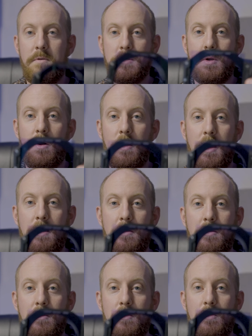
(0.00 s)
so all I had to
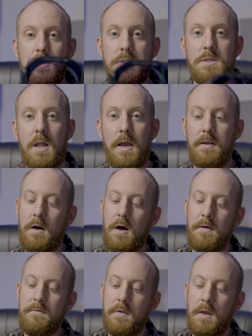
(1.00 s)
do was slide
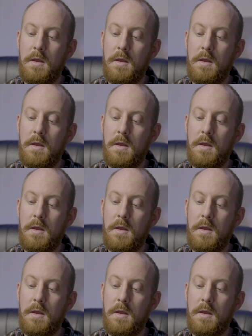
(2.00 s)
off